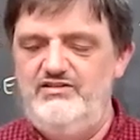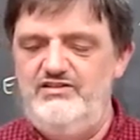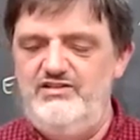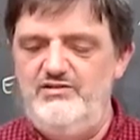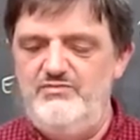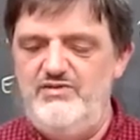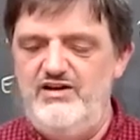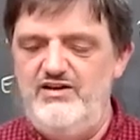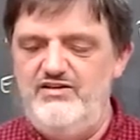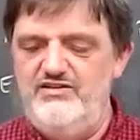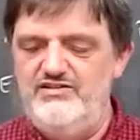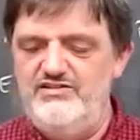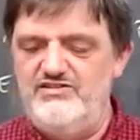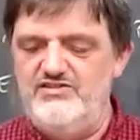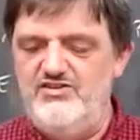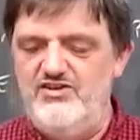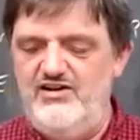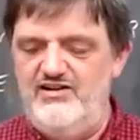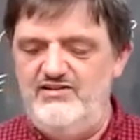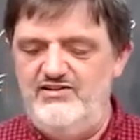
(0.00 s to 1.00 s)
The American
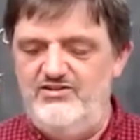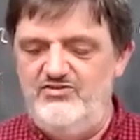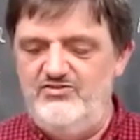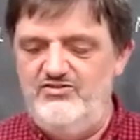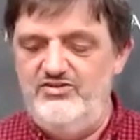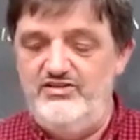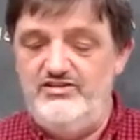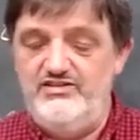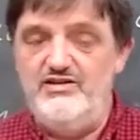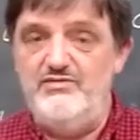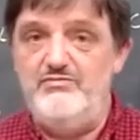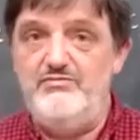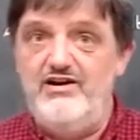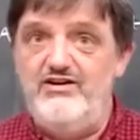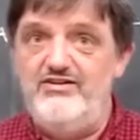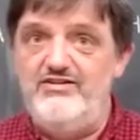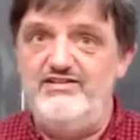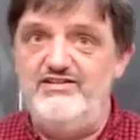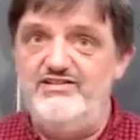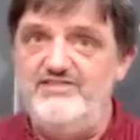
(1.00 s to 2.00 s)
scholar, or that the
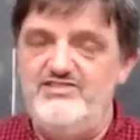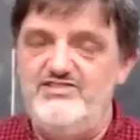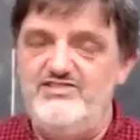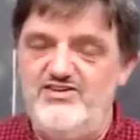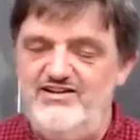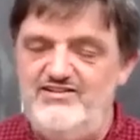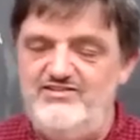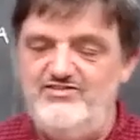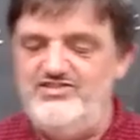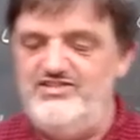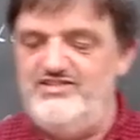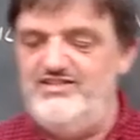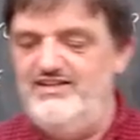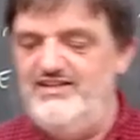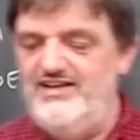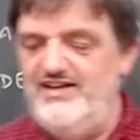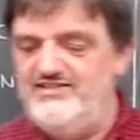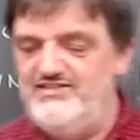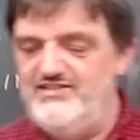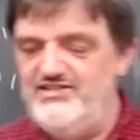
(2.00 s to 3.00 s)
American scholar
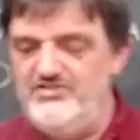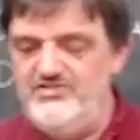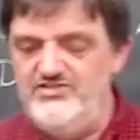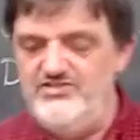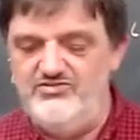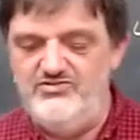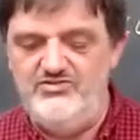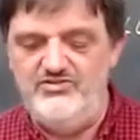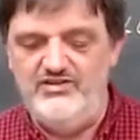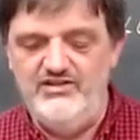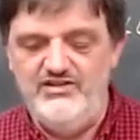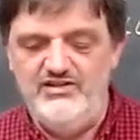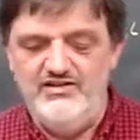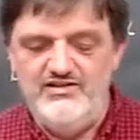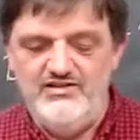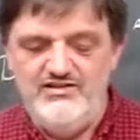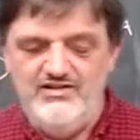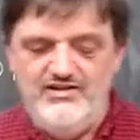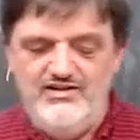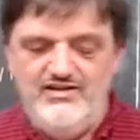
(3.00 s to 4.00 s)
still has to do.
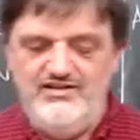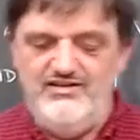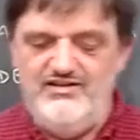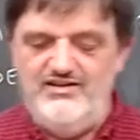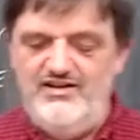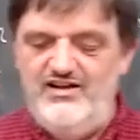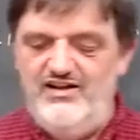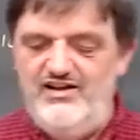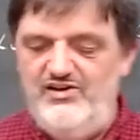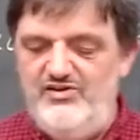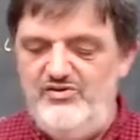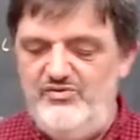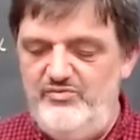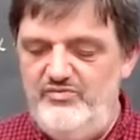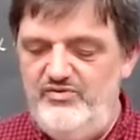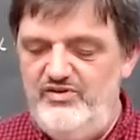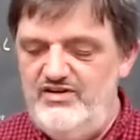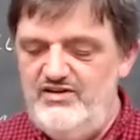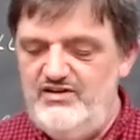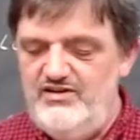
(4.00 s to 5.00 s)

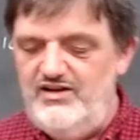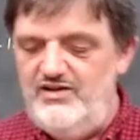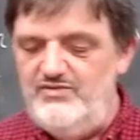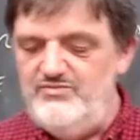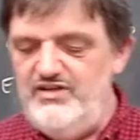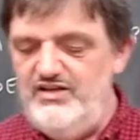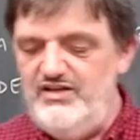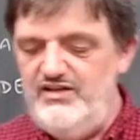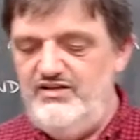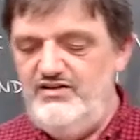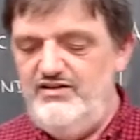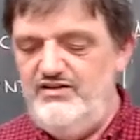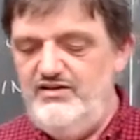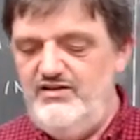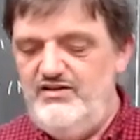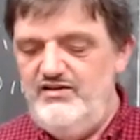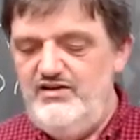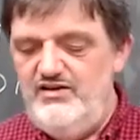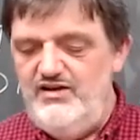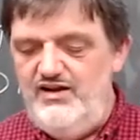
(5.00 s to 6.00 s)
Um, I
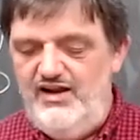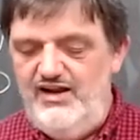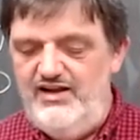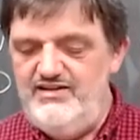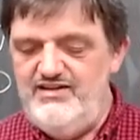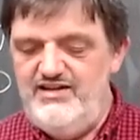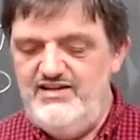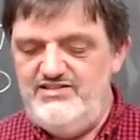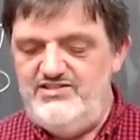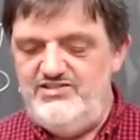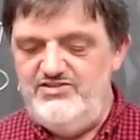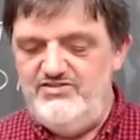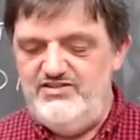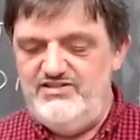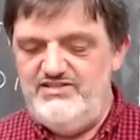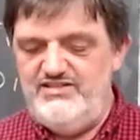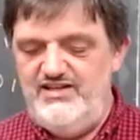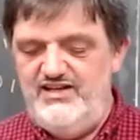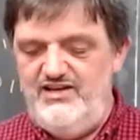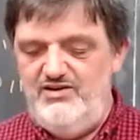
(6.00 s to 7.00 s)
mean, I guess you could
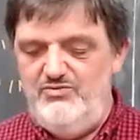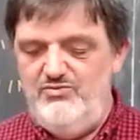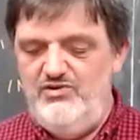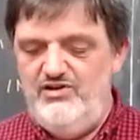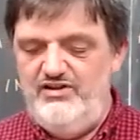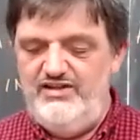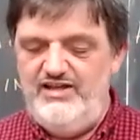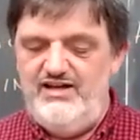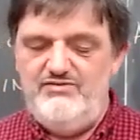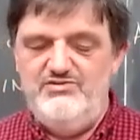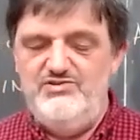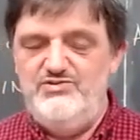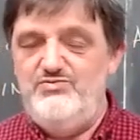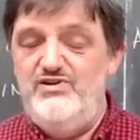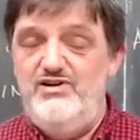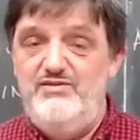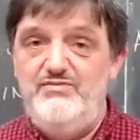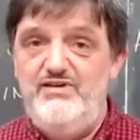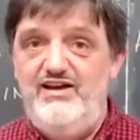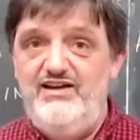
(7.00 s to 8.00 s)
say, well, that was
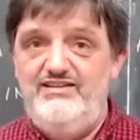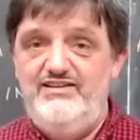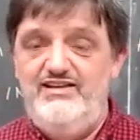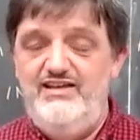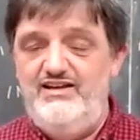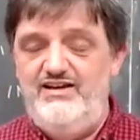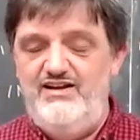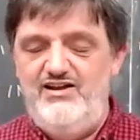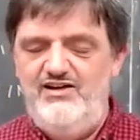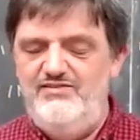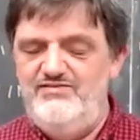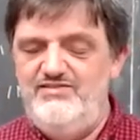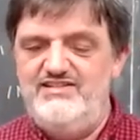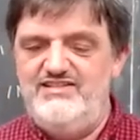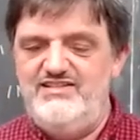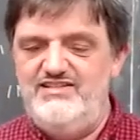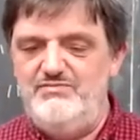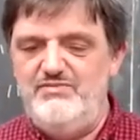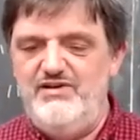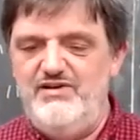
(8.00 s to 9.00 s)
way back then.
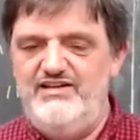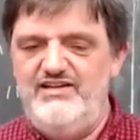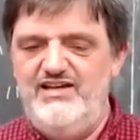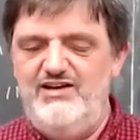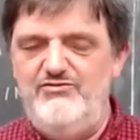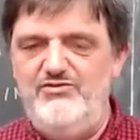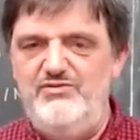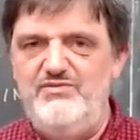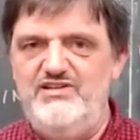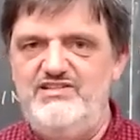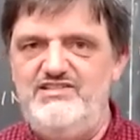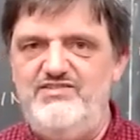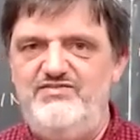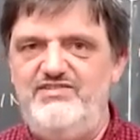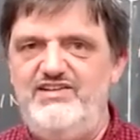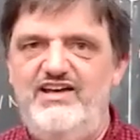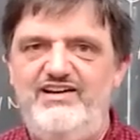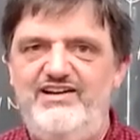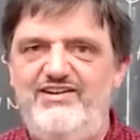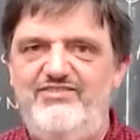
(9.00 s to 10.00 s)
Obviously, by now we must have
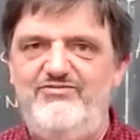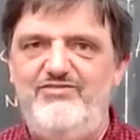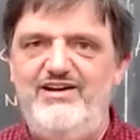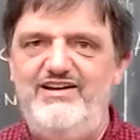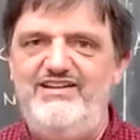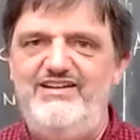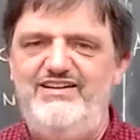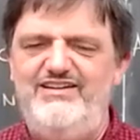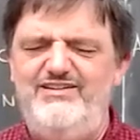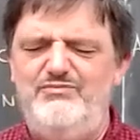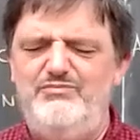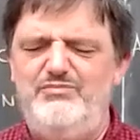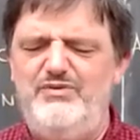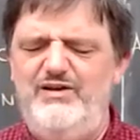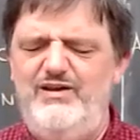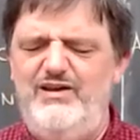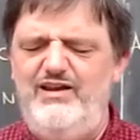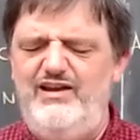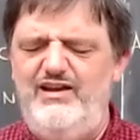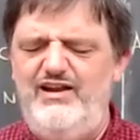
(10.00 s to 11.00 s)
done it, right?
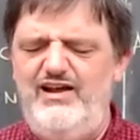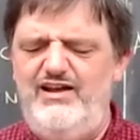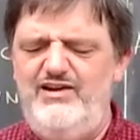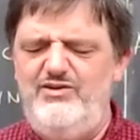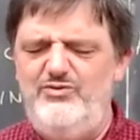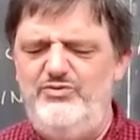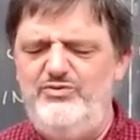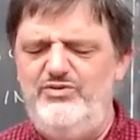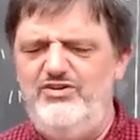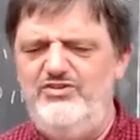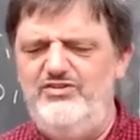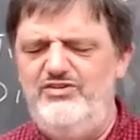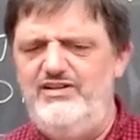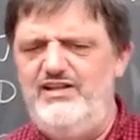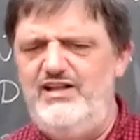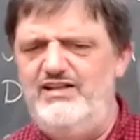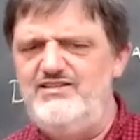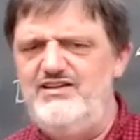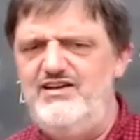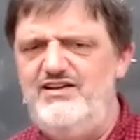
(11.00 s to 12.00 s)
But I don't know
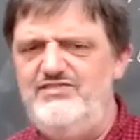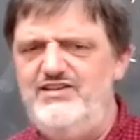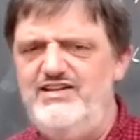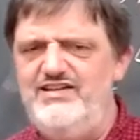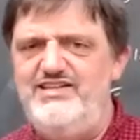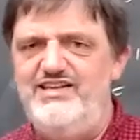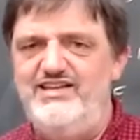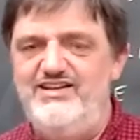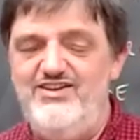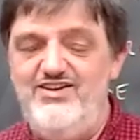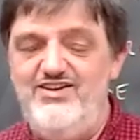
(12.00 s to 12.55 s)
that that's obvious